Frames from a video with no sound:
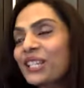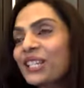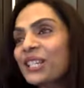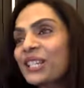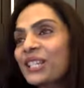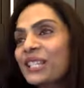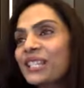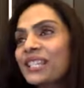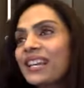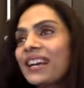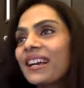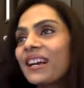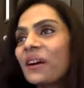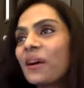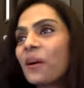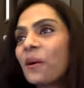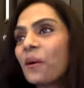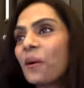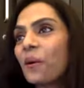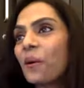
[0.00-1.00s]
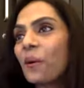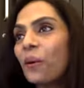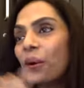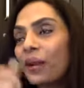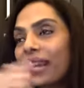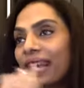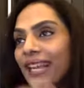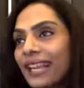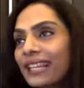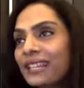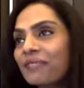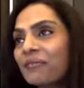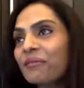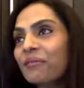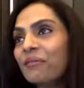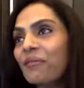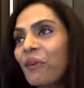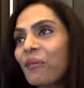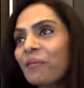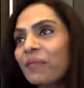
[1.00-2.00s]
She's holding it
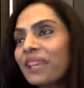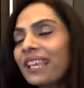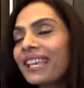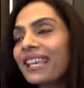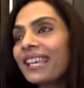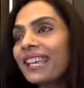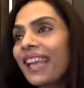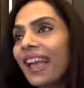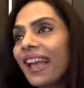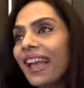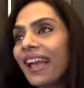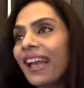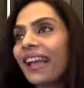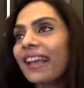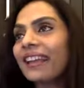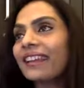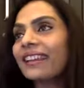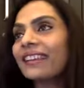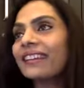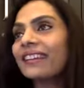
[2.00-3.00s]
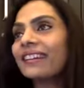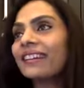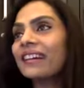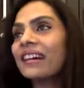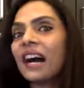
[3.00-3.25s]
for me, and